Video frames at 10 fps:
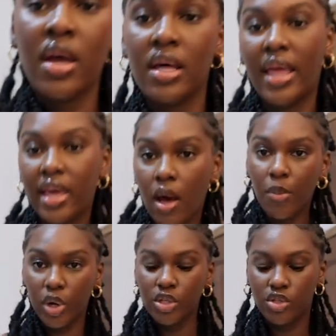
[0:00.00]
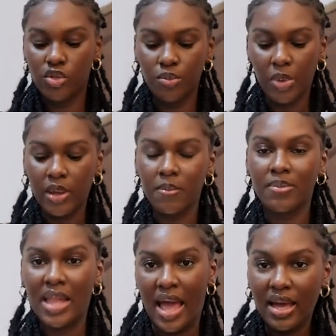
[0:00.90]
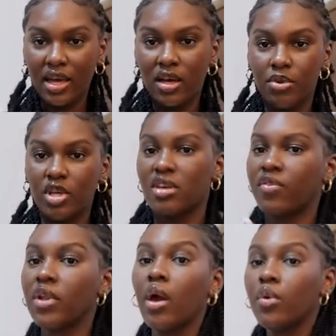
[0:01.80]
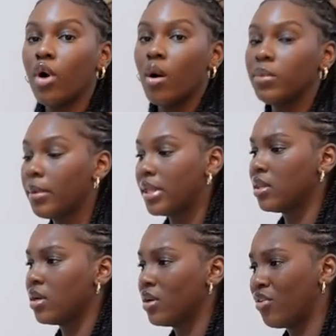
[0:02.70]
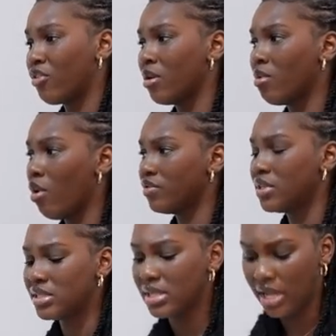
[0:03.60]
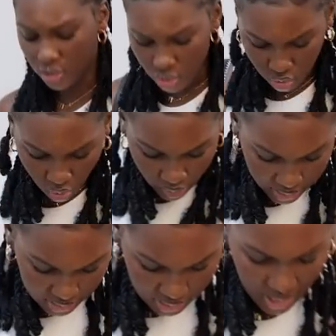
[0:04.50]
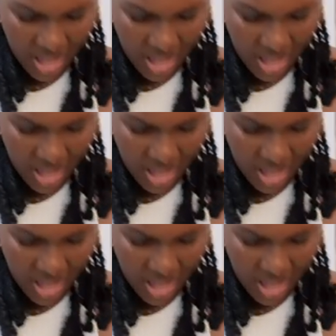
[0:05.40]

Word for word: like a bodysuit but in black because I feel like it will complement the cream of this like skirt